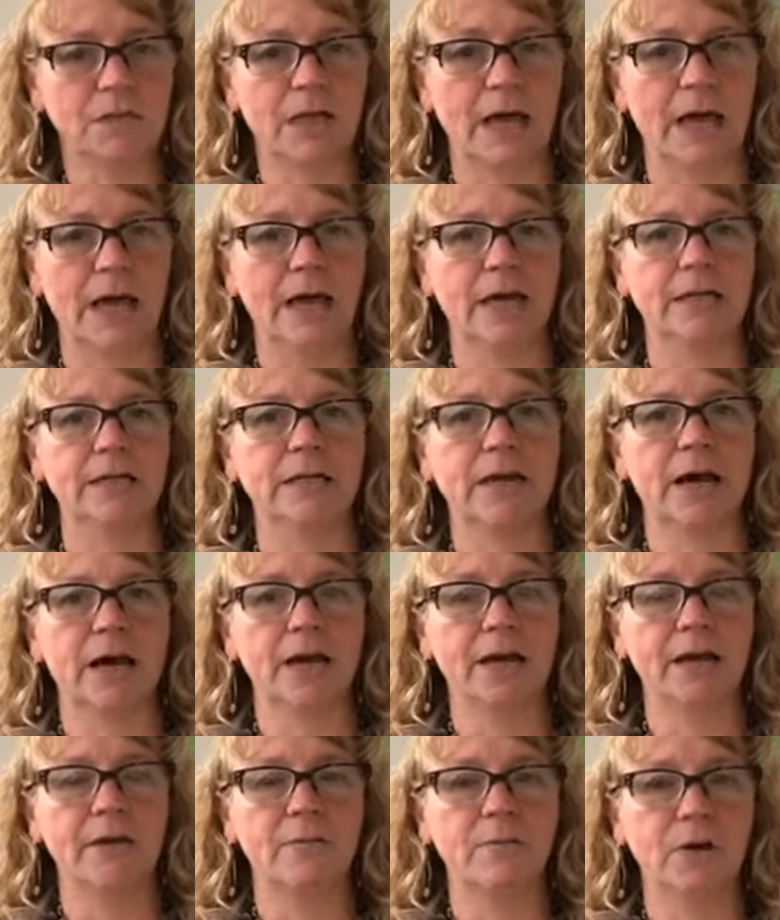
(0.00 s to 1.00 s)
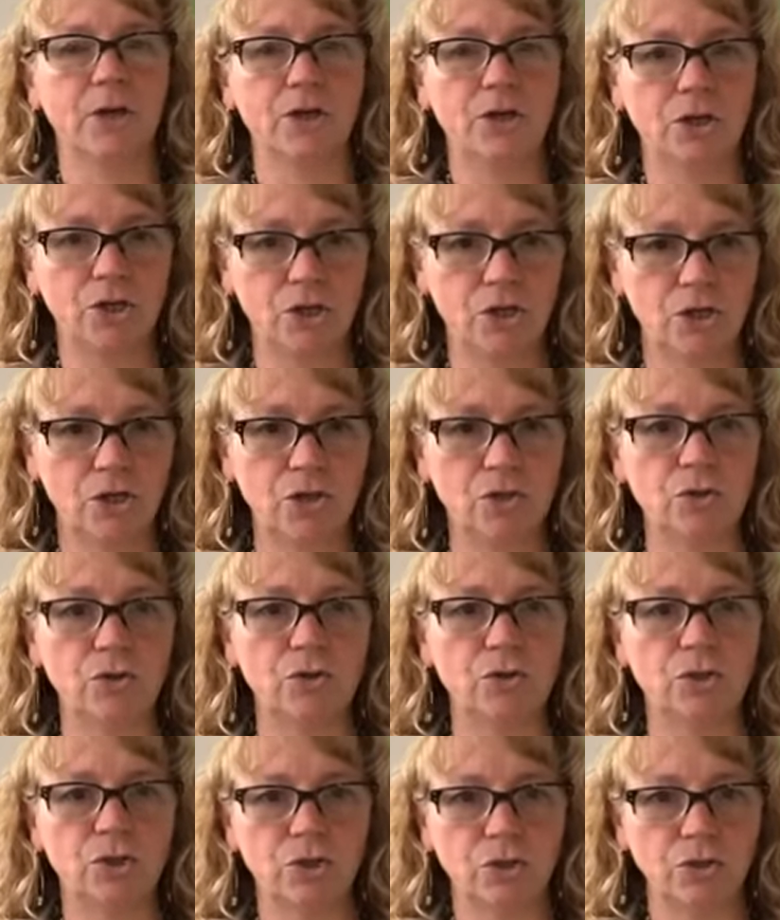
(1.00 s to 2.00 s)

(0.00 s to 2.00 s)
And I am a huge,